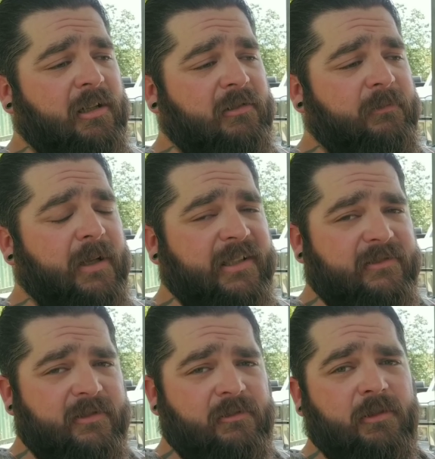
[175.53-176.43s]
makes
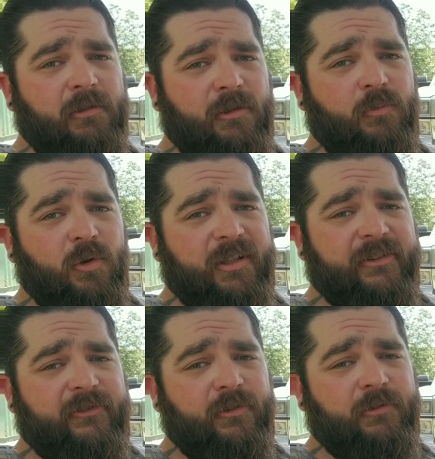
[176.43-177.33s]
the drill a little more
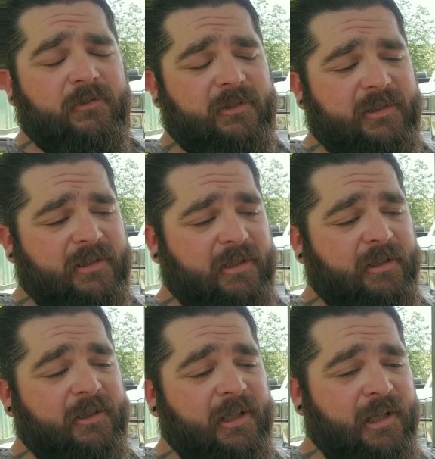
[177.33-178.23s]
difficult
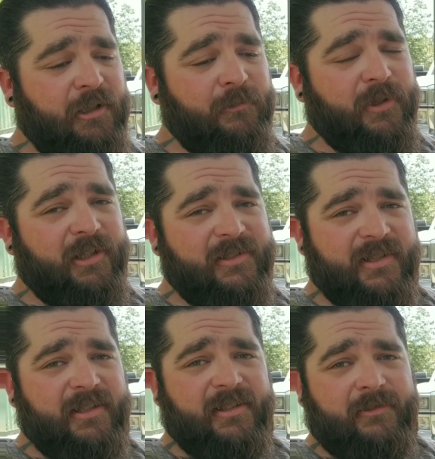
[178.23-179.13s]
because
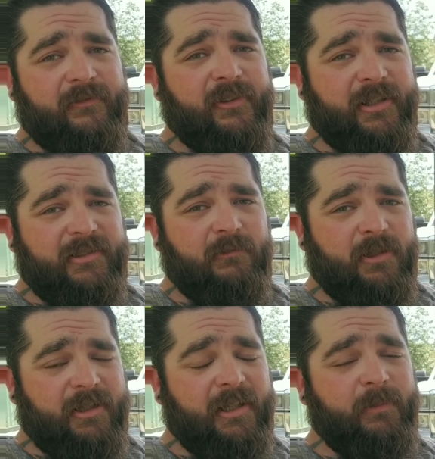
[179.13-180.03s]
it does some funny.
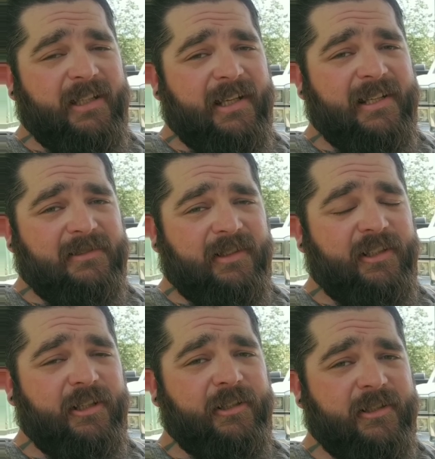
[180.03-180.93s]
An empty case in a
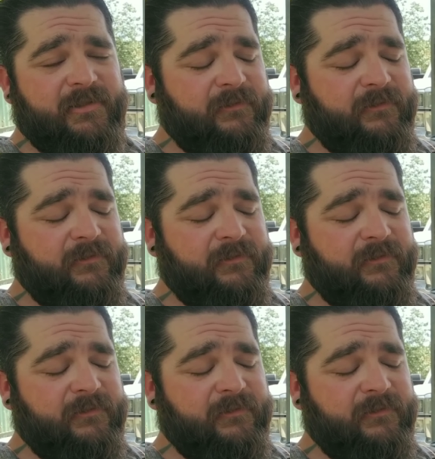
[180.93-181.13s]
gun does some